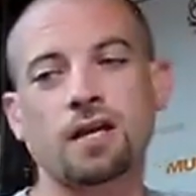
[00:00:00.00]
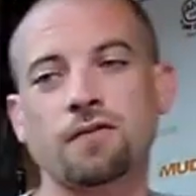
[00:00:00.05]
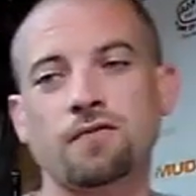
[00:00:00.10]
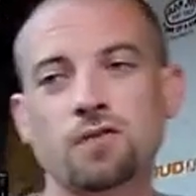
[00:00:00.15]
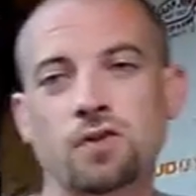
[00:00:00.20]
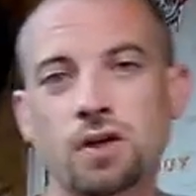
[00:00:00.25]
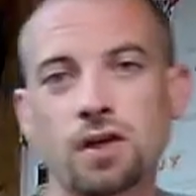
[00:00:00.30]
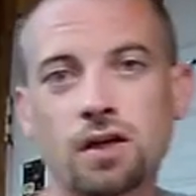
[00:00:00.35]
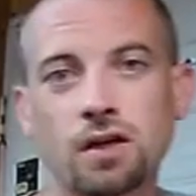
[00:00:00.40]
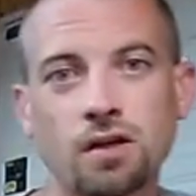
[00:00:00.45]
if
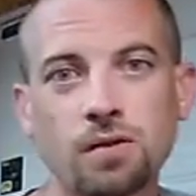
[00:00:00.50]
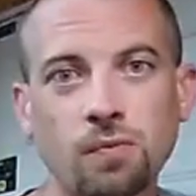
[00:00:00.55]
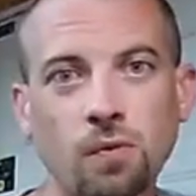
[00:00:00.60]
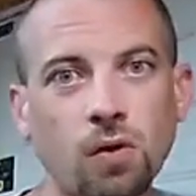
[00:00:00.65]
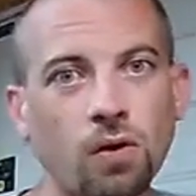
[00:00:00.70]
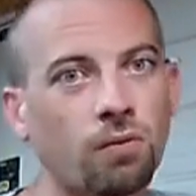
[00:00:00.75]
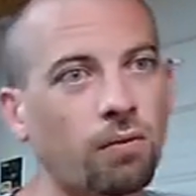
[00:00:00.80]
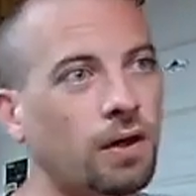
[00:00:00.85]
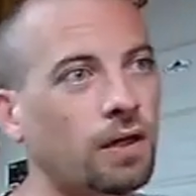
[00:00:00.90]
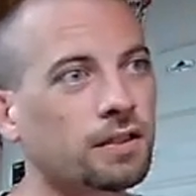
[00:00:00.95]
you get into
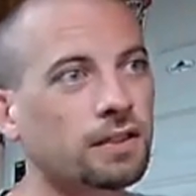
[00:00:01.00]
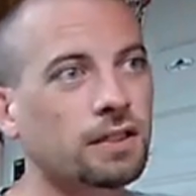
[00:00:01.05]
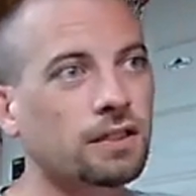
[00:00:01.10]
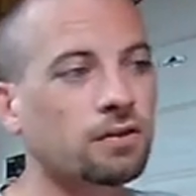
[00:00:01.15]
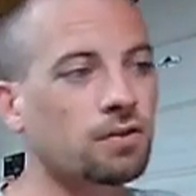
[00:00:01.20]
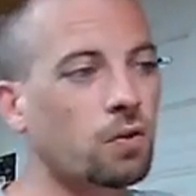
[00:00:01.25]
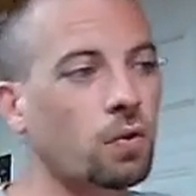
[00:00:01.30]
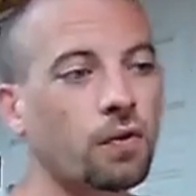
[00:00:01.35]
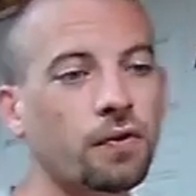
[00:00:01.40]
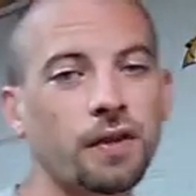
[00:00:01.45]
more welding,
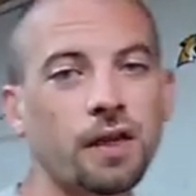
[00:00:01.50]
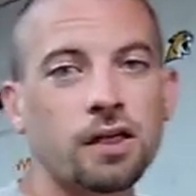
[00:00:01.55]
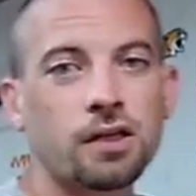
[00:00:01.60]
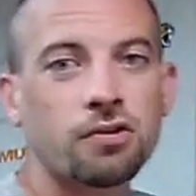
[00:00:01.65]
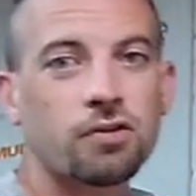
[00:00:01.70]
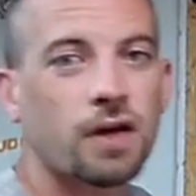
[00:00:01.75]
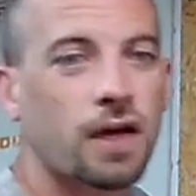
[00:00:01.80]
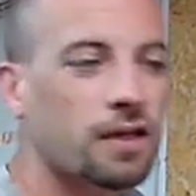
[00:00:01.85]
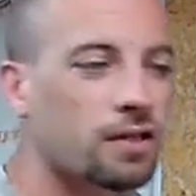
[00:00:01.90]
well, then you